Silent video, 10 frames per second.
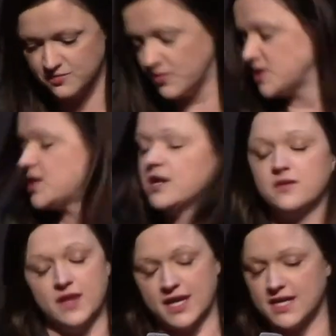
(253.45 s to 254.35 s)
which,
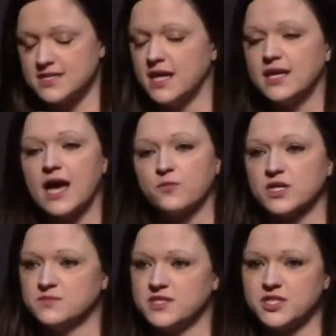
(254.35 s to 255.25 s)
like I said, God
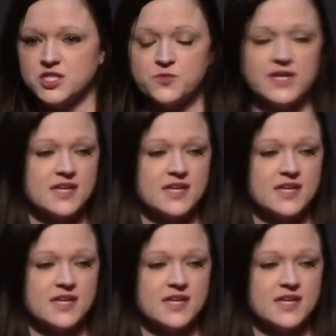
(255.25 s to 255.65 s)
works in mysterious ways.